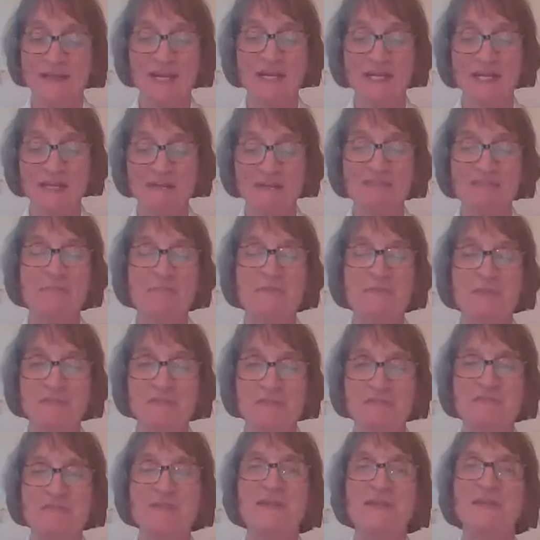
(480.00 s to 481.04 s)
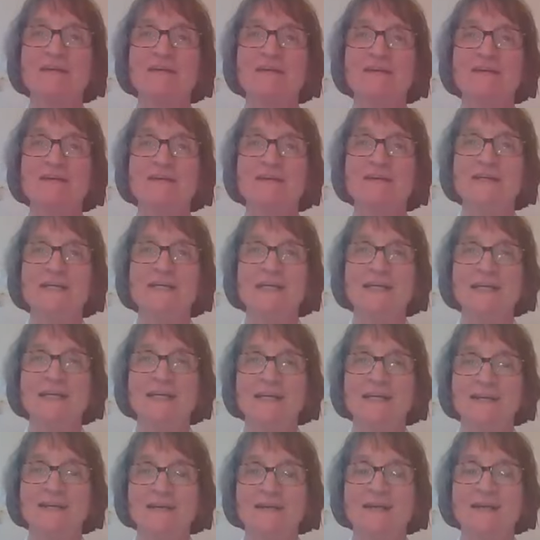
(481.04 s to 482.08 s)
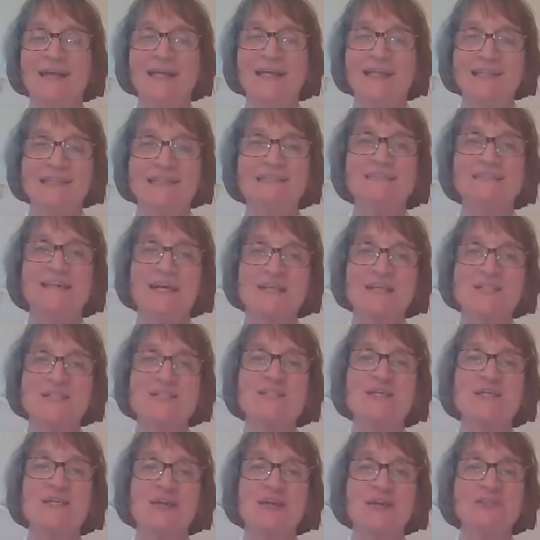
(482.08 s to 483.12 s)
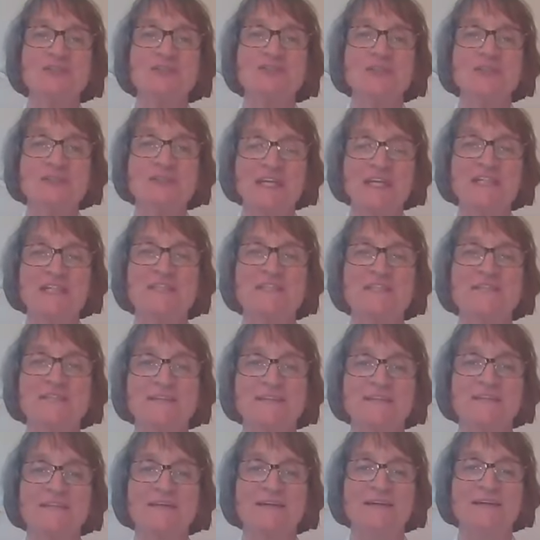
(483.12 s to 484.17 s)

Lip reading: they're left with fear, is actually a consultation.